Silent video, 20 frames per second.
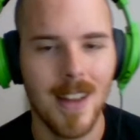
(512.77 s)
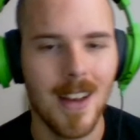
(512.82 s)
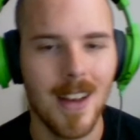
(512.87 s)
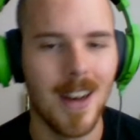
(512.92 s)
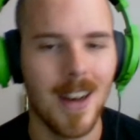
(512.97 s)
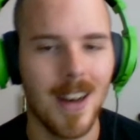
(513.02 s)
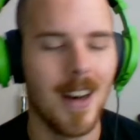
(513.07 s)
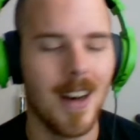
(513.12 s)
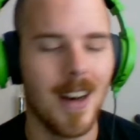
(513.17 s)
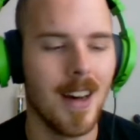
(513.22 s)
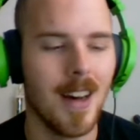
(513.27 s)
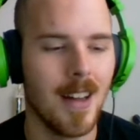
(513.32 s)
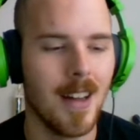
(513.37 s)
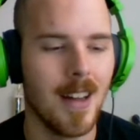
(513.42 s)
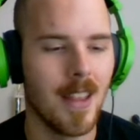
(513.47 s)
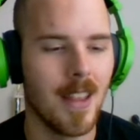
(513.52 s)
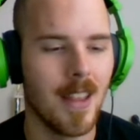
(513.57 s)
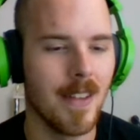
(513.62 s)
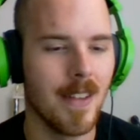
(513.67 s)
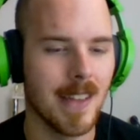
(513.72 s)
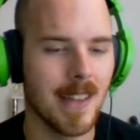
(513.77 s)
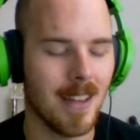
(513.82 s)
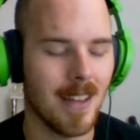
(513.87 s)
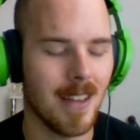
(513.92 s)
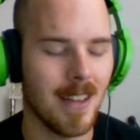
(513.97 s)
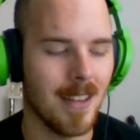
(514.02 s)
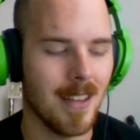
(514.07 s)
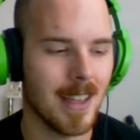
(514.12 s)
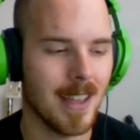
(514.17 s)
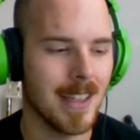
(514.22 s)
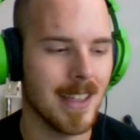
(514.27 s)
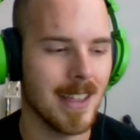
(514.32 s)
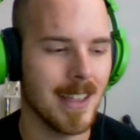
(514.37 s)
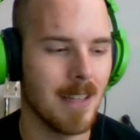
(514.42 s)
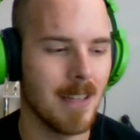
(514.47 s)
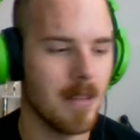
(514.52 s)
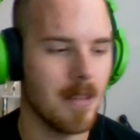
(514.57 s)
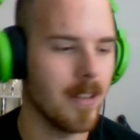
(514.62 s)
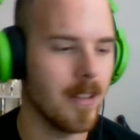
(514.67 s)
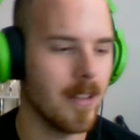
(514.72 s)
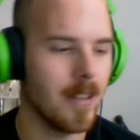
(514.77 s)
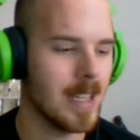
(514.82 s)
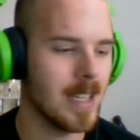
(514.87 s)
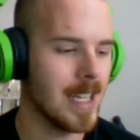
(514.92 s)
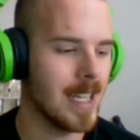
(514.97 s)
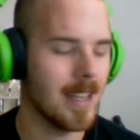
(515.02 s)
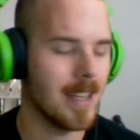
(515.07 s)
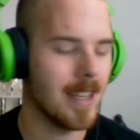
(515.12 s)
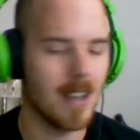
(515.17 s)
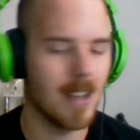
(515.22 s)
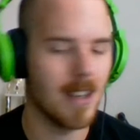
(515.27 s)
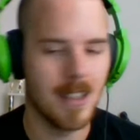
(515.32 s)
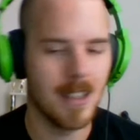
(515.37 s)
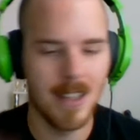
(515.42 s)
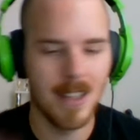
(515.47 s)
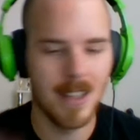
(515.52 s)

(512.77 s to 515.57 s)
that was like I said, when we were in kindergarten.